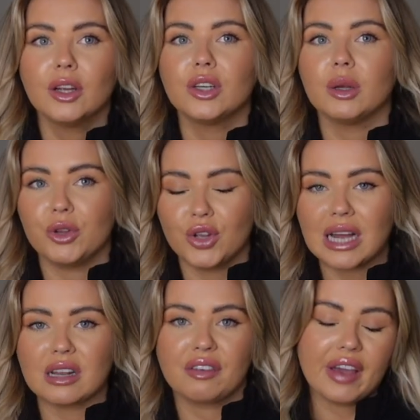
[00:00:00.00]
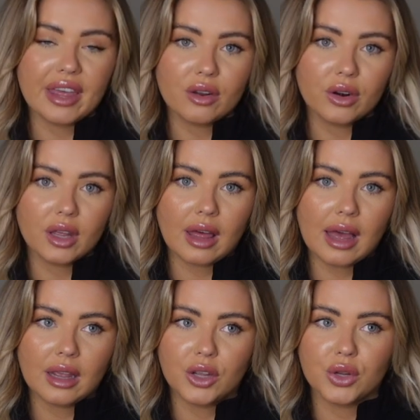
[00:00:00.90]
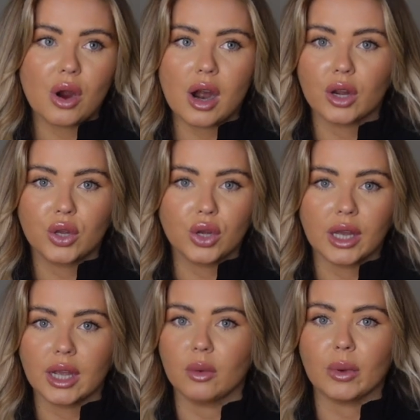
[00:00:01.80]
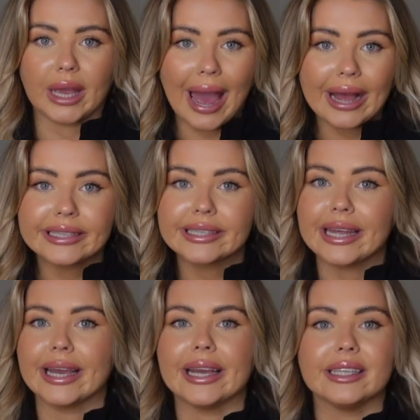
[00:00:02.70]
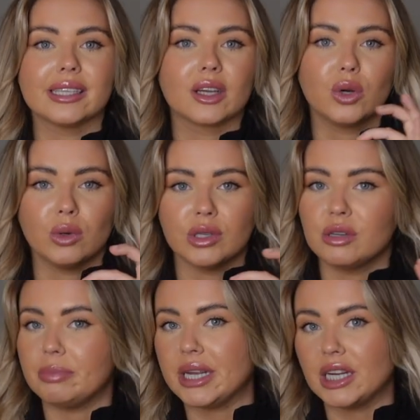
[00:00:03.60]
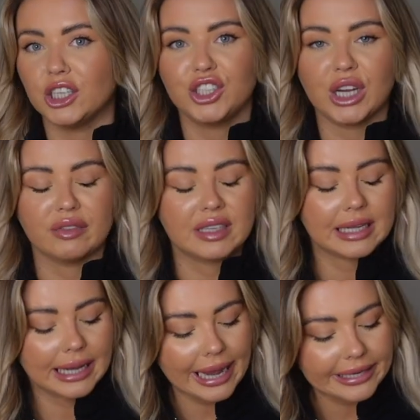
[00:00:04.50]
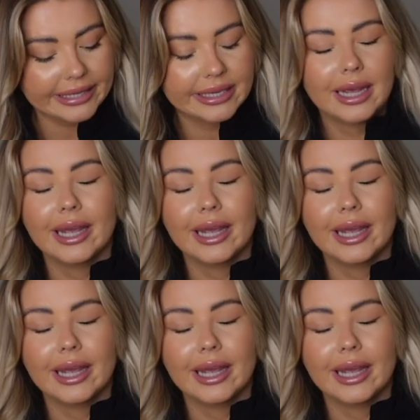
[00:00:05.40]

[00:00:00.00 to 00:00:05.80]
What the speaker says: Now, when you add a feather onto that, you are cooking with gas. It is going to be chef's kiss.